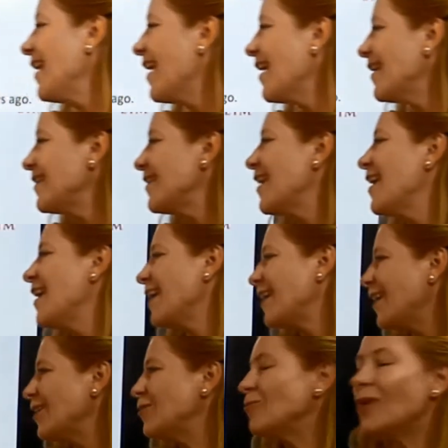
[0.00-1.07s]
And
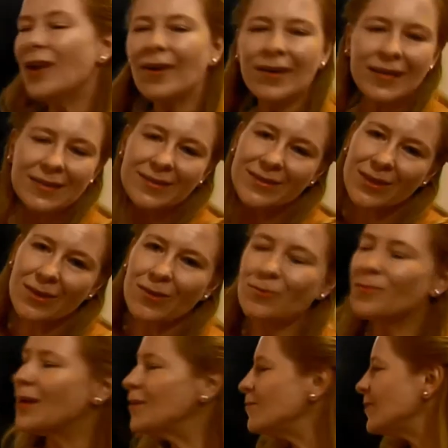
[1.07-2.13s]
get married. So
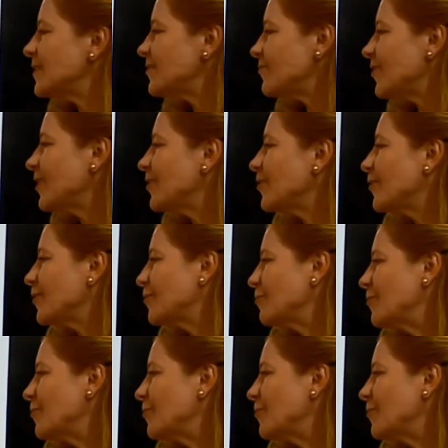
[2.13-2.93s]
my best friend got